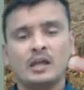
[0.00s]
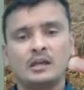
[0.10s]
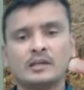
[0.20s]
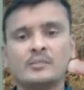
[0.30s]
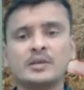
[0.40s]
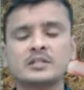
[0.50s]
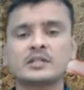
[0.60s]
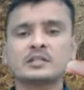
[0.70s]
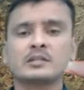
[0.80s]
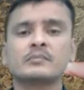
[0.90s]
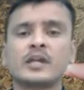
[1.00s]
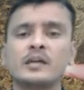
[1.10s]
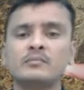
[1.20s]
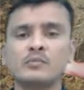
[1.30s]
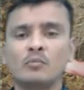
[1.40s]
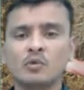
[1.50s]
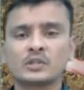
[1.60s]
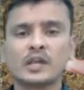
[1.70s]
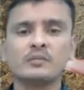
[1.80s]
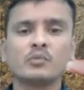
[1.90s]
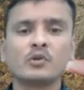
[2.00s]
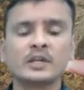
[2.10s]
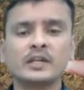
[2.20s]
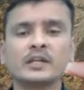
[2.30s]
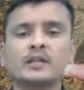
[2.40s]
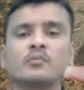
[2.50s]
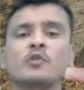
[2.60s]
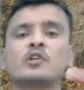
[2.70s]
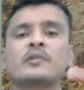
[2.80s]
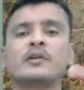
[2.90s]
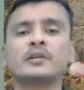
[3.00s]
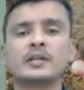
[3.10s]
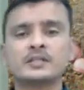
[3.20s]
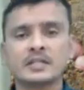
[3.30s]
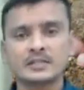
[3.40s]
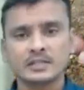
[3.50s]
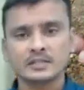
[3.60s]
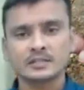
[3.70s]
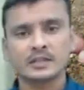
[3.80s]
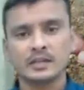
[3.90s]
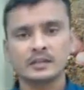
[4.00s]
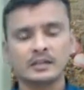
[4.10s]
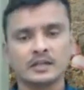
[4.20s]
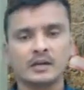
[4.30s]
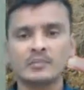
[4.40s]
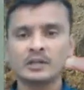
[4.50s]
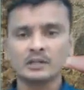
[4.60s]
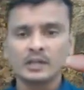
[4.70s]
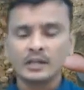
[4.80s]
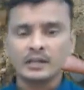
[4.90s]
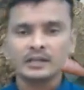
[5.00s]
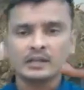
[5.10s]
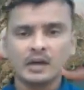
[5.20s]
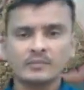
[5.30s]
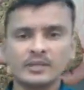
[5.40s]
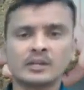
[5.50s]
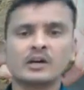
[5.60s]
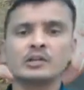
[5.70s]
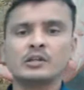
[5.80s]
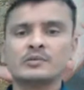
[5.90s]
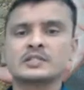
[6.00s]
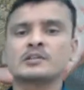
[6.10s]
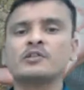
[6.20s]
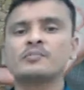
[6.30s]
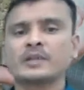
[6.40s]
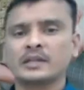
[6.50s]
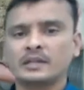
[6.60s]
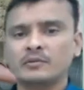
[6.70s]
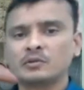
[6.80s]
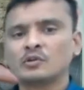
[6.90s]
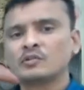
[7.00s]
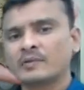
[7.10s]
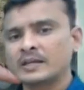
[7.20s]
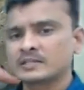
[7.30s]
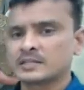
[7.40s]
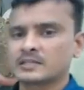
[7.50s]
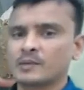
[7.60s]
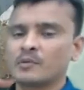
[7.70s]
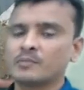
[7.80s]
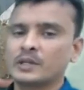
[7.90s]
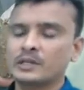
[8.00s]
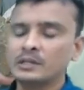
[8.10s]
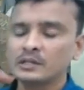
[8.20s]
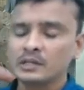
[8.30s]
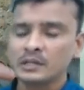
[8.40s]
Temperature sometimes more than 40 degree, 45 degrees Celsius is there in India. But in America or USA or prairie, we don't find such type of any